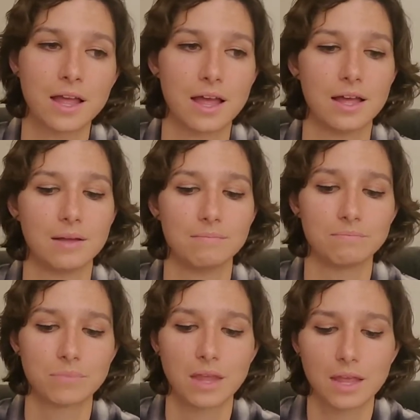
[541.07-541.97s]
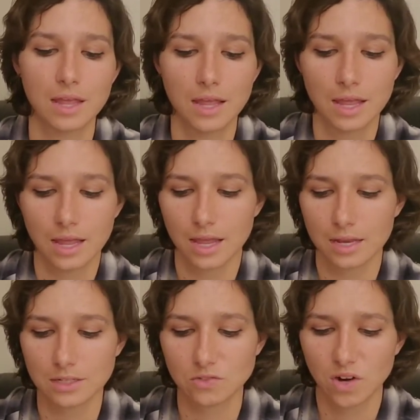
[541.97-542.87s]
And
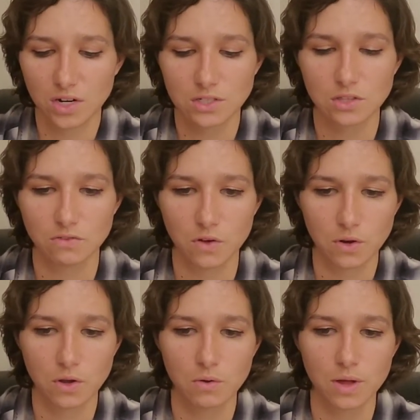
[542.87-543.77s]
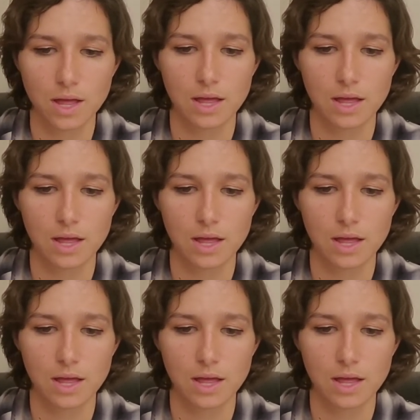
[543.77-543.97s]
as far as the photo,